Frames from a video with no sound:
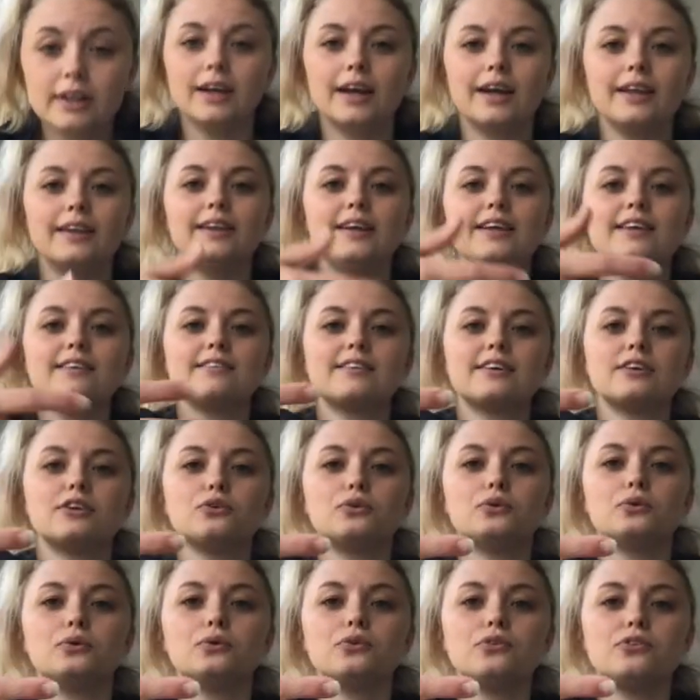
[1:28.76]
And these can
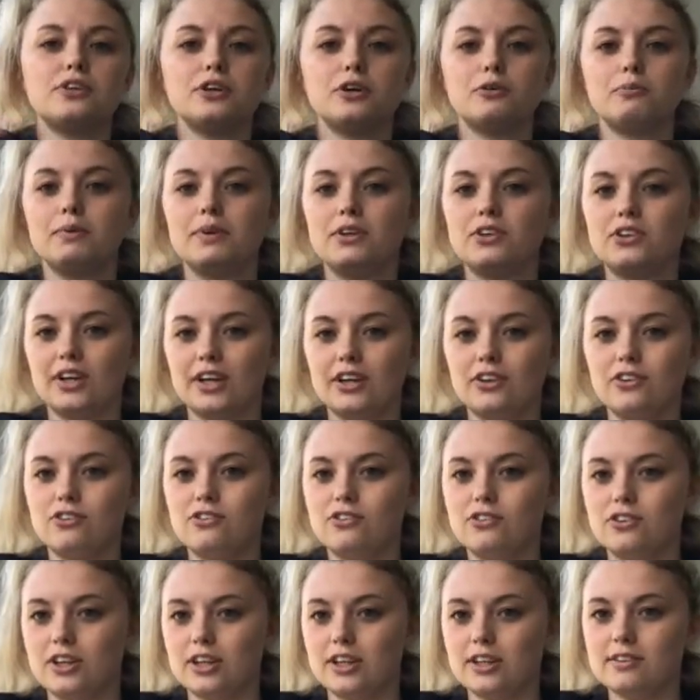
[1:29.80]
all still be
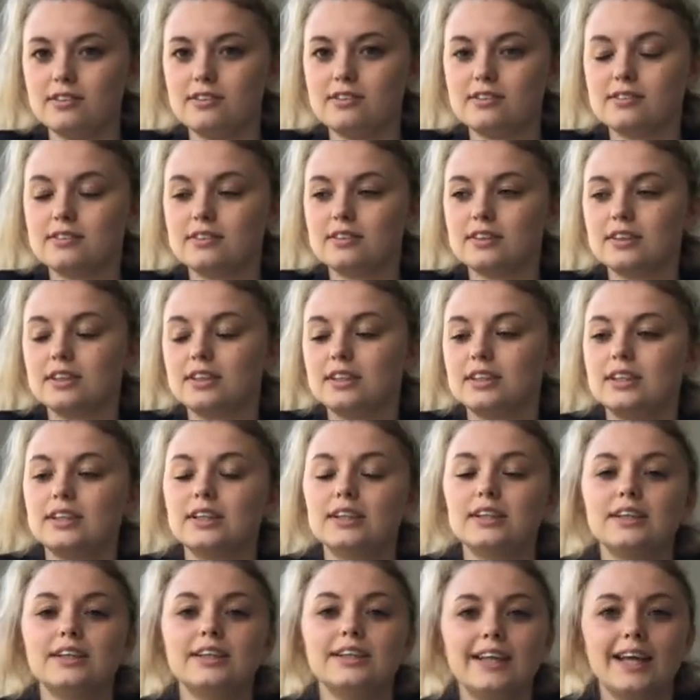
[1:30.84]
gestures.
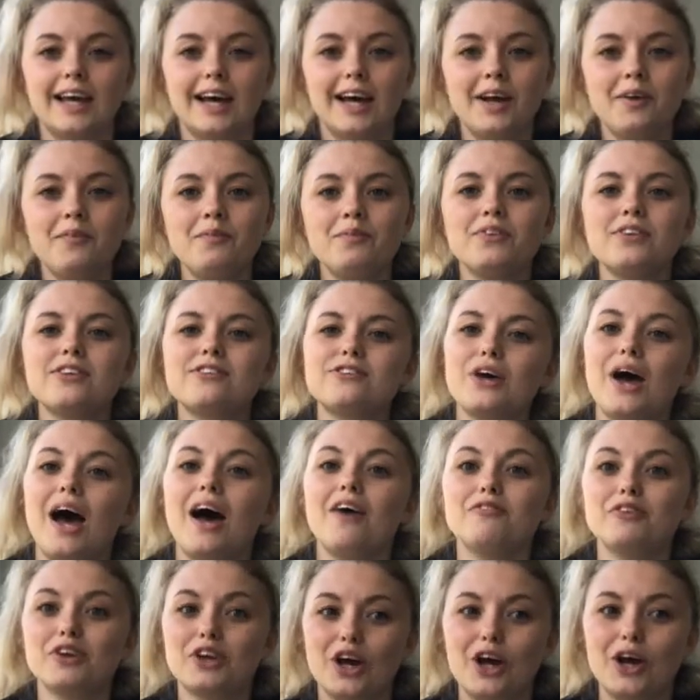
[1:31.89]
Yeah, so
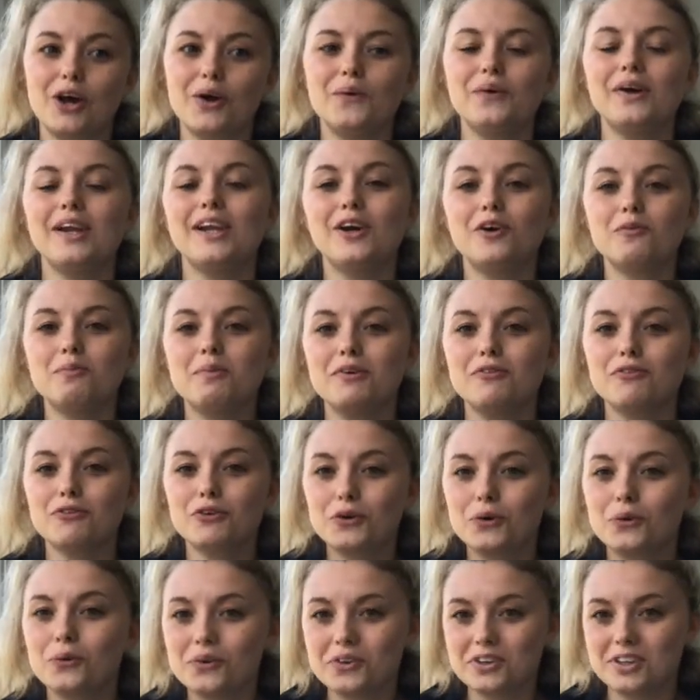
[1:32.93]
have a go, a little bit of
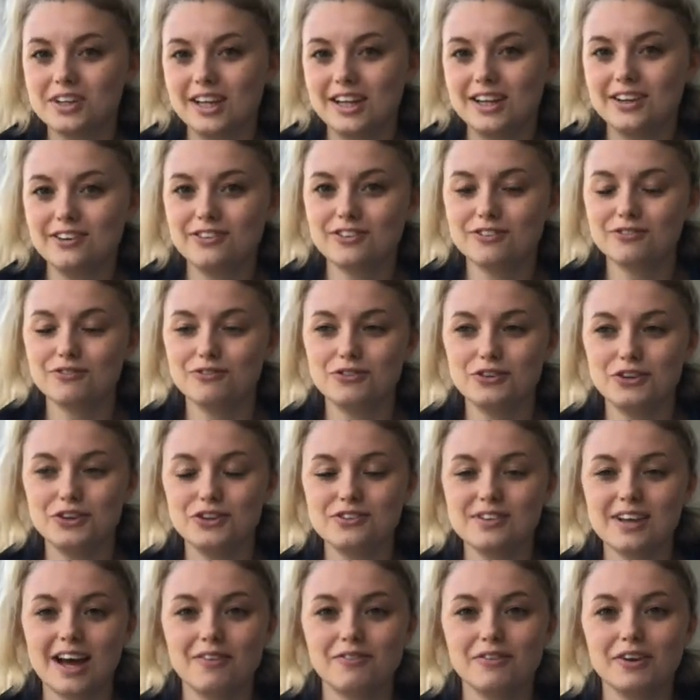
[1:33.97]
coordination for you
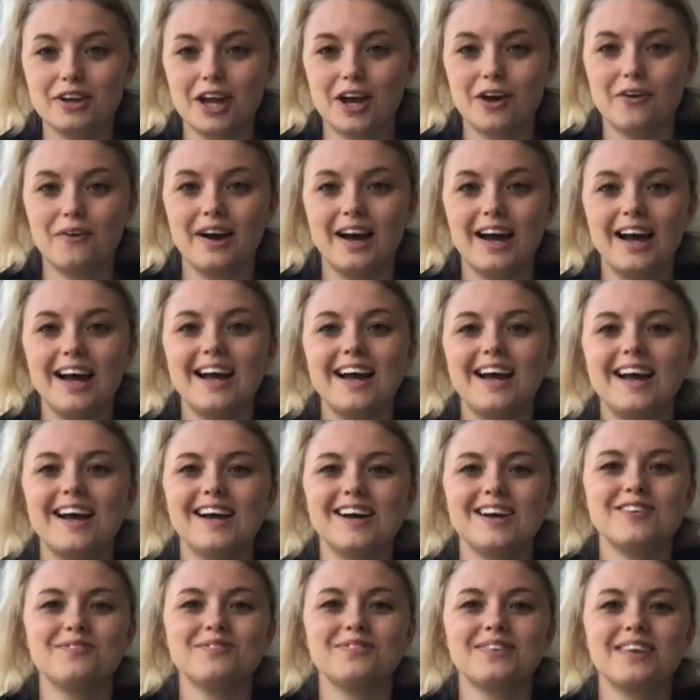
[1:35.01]
to have a go at
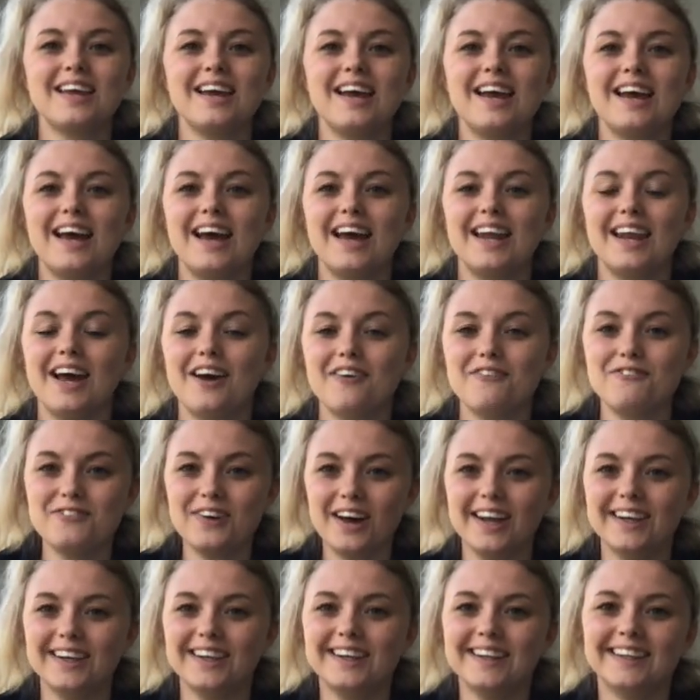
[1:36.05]
and have
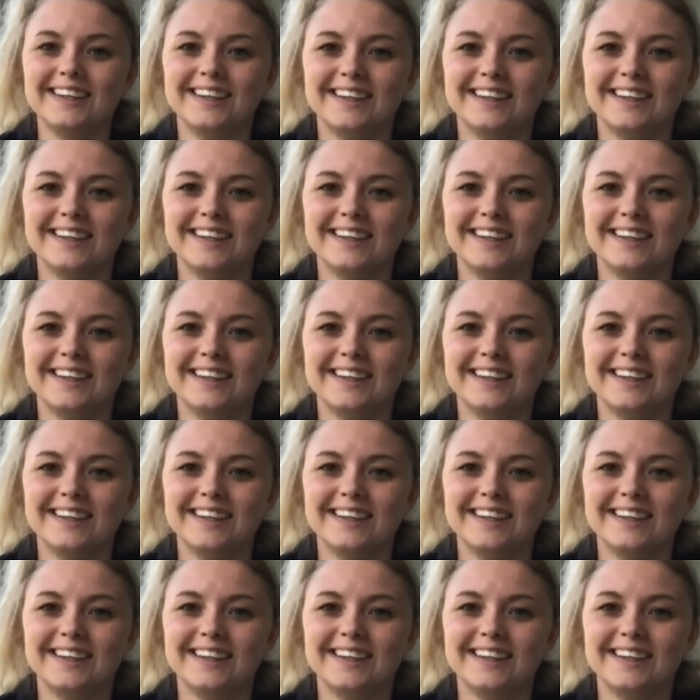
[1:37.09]
fun.